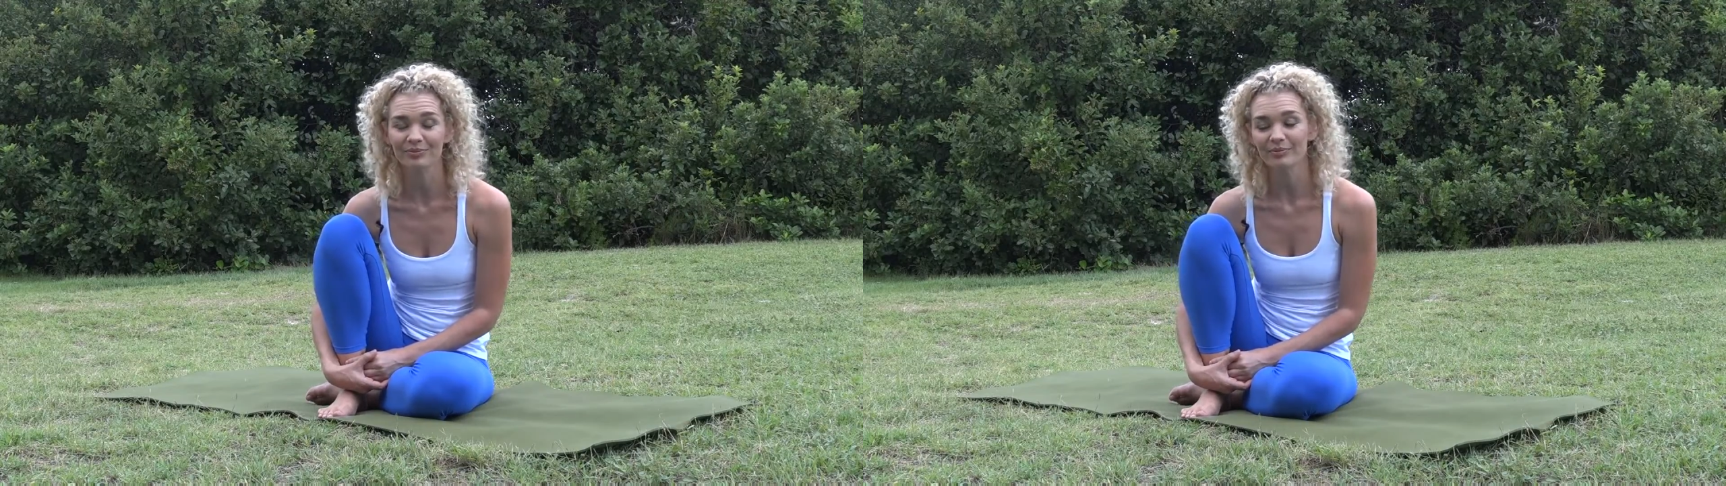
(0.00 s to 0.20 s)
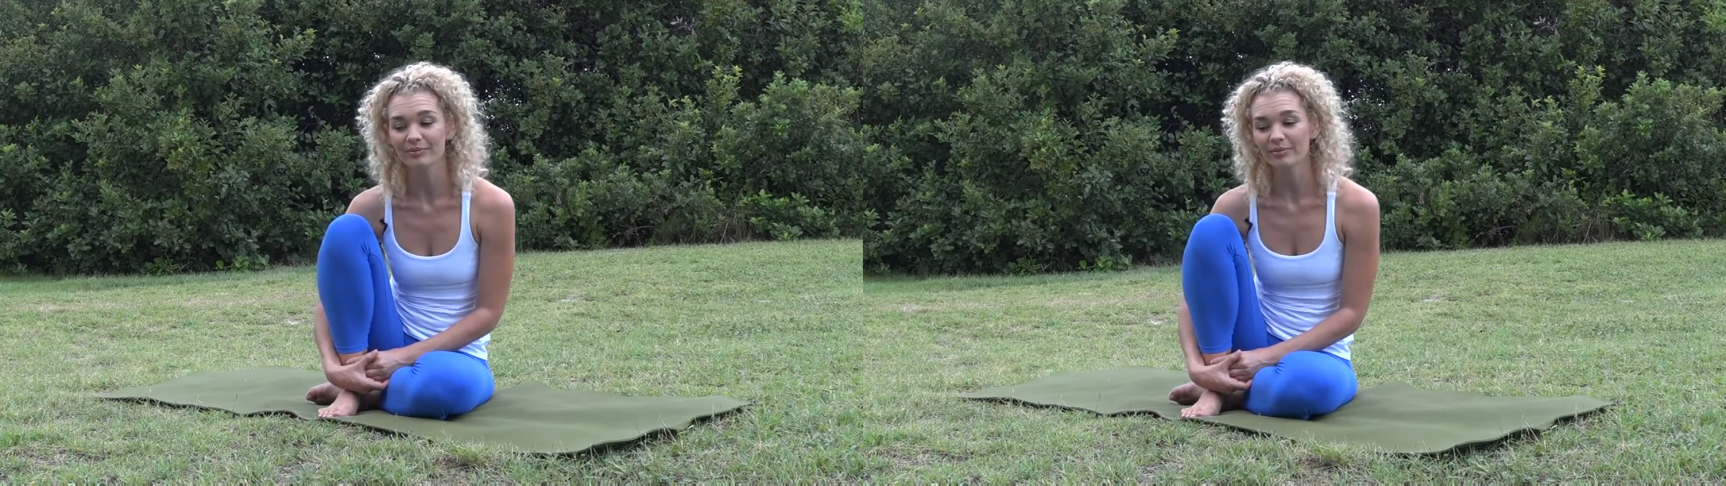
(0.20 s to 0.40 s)

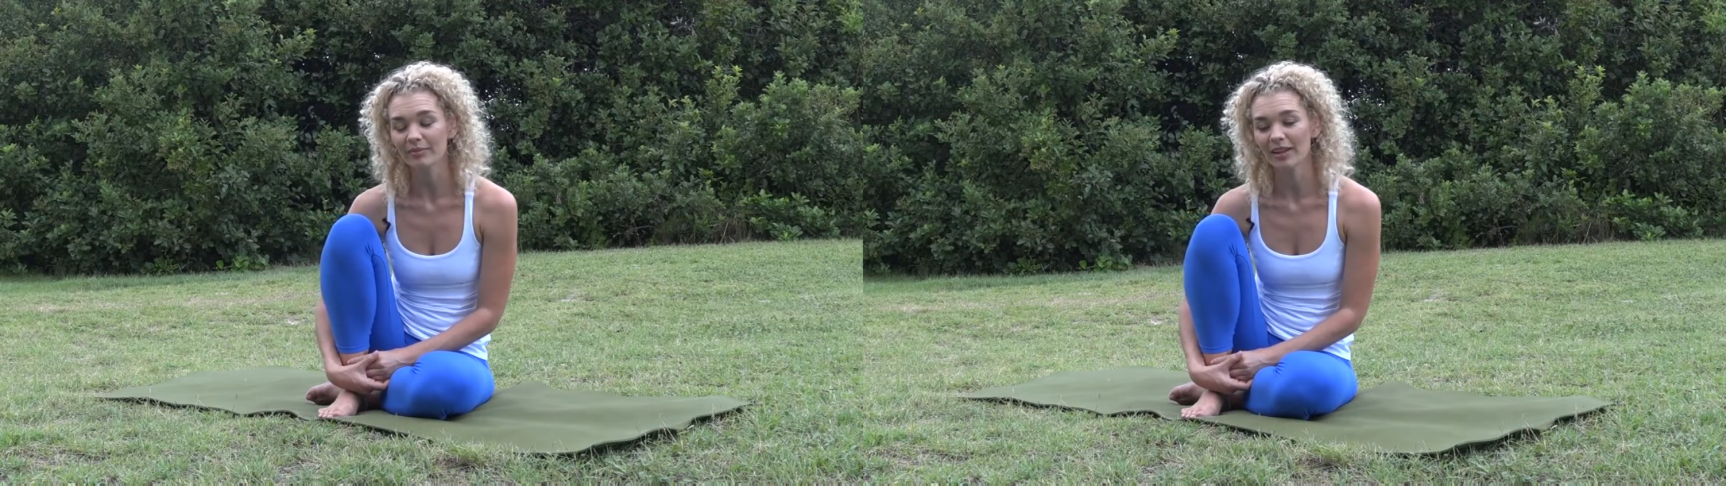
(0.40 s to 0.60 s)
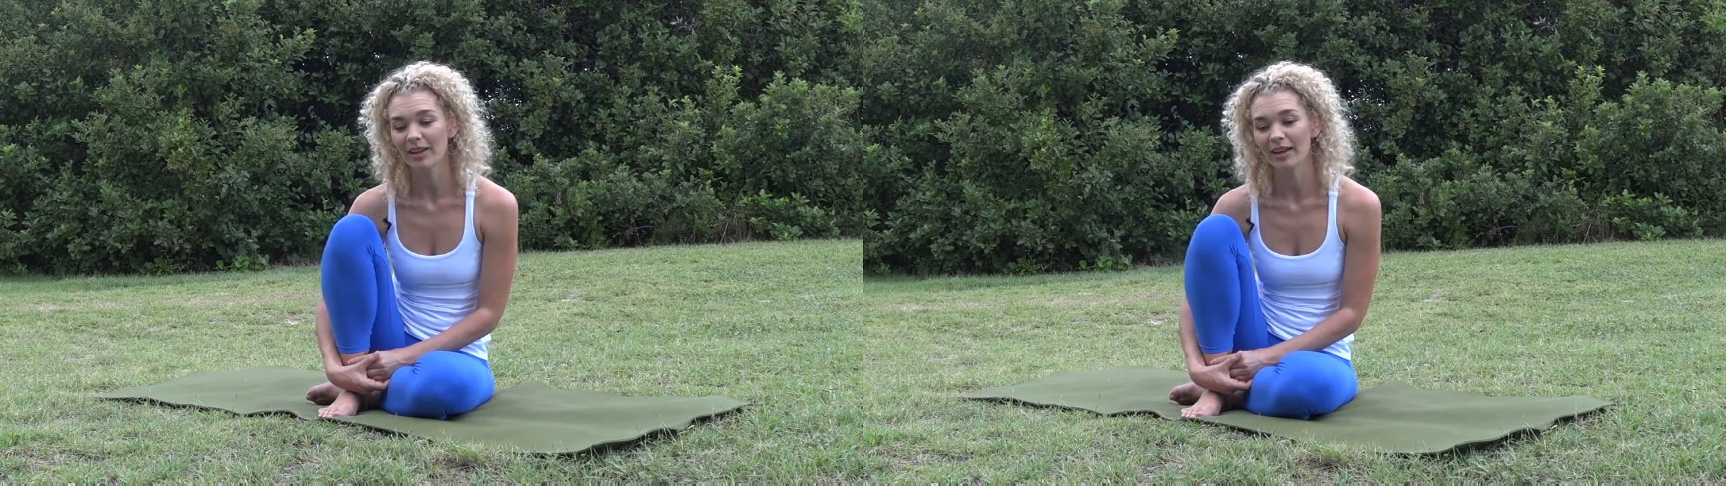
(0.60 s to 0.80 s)

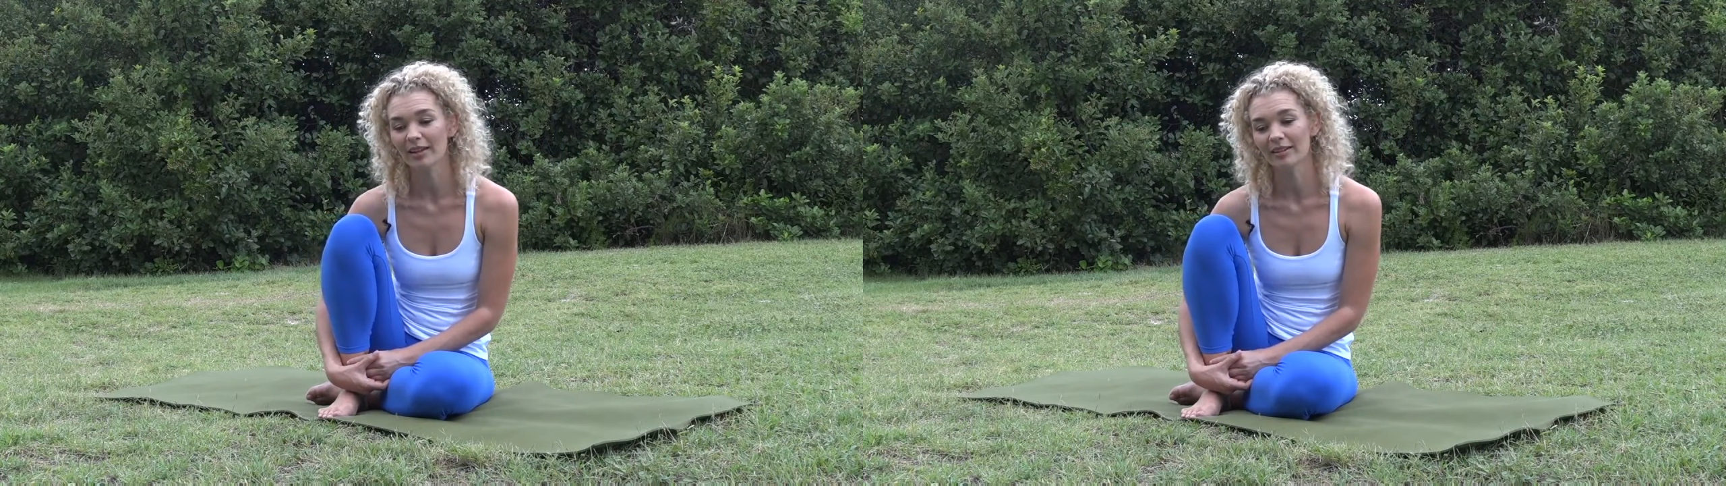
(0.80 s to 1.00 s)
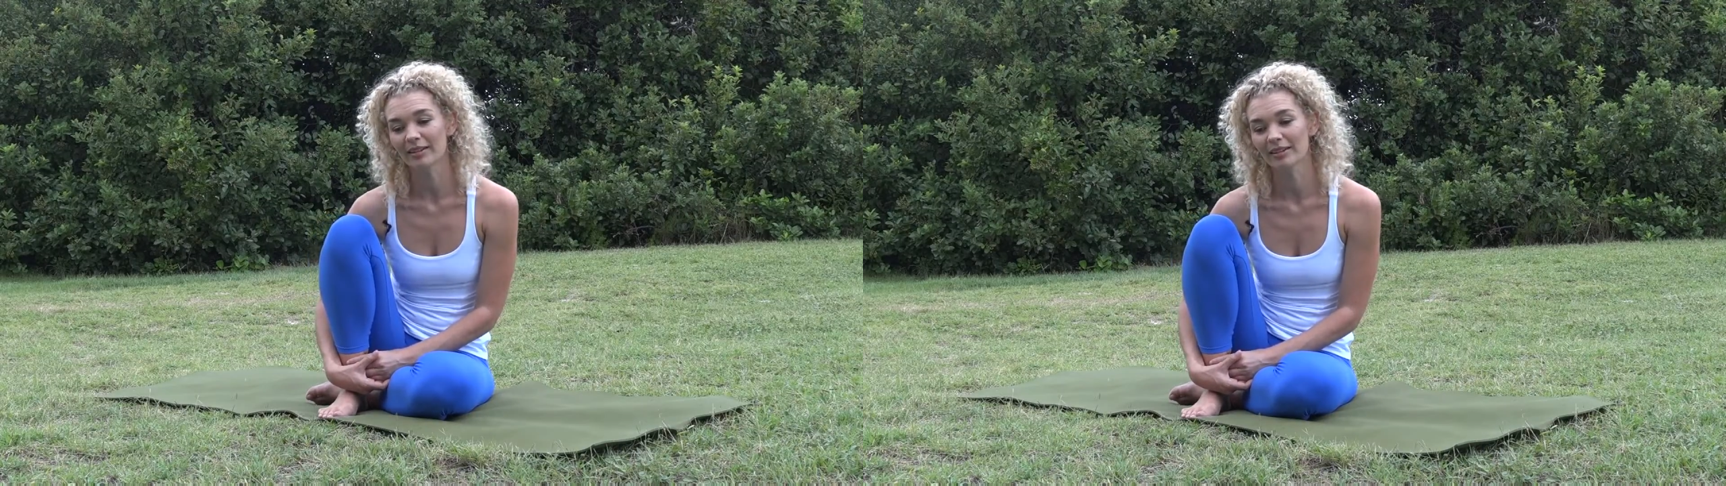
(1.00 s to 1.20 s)

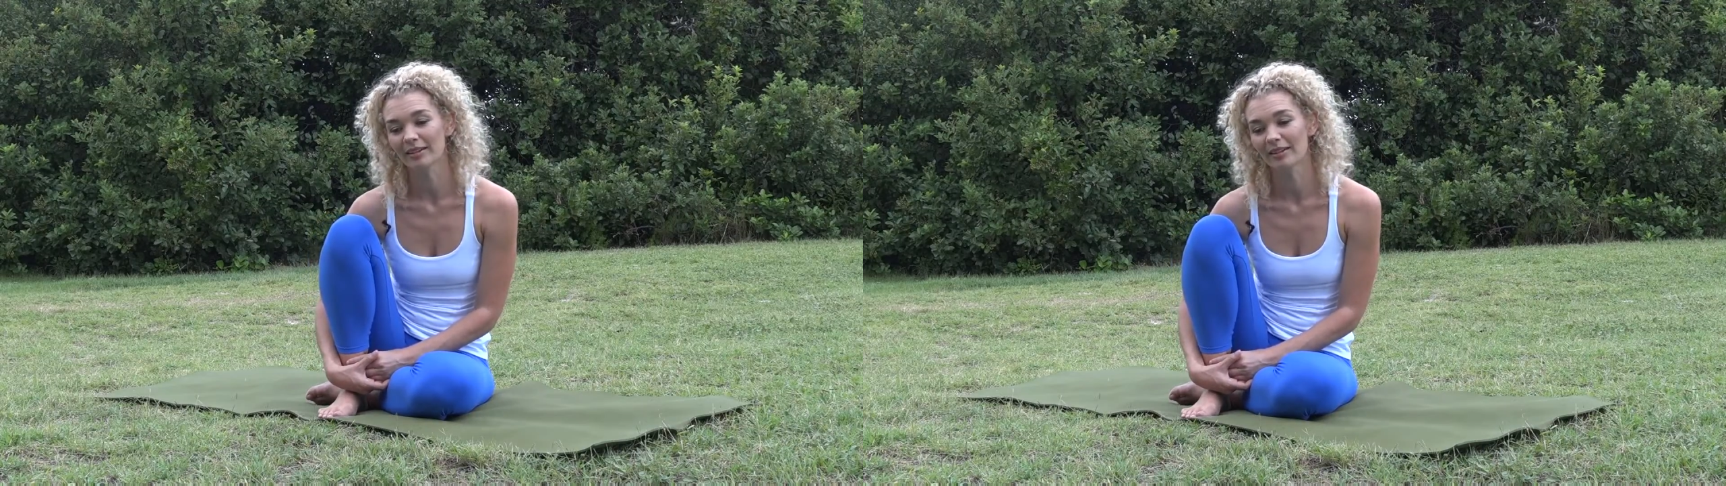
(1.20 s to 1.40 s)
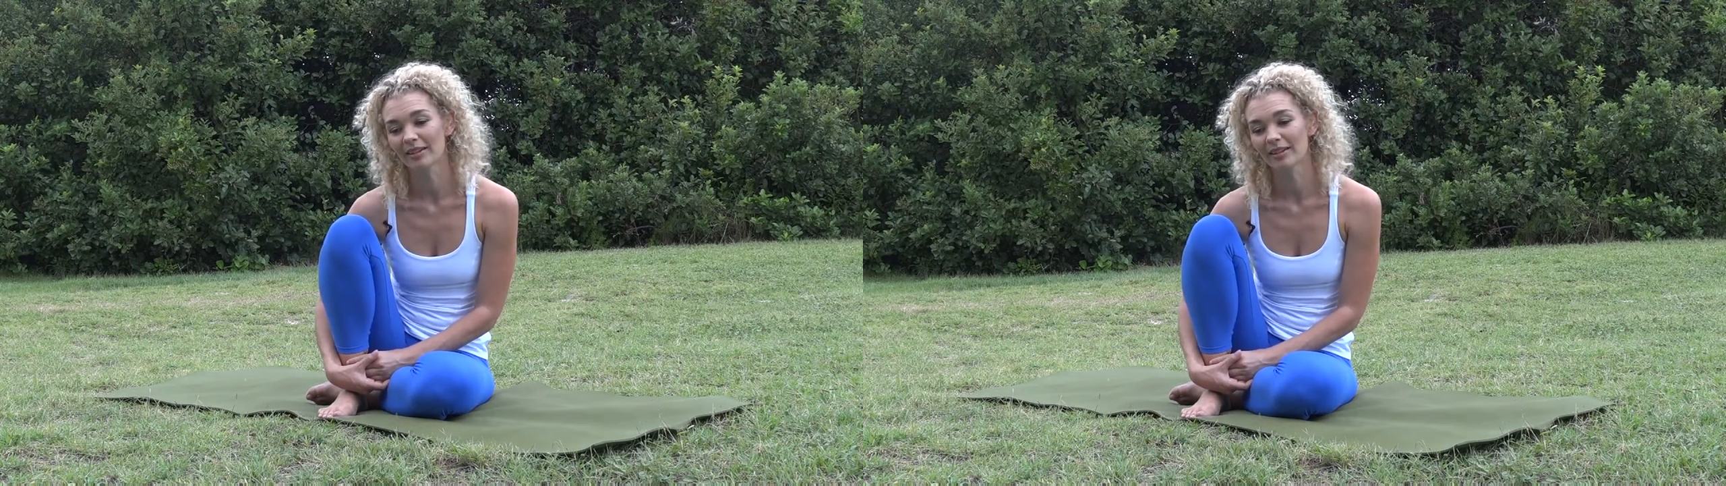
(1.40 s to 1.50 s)
and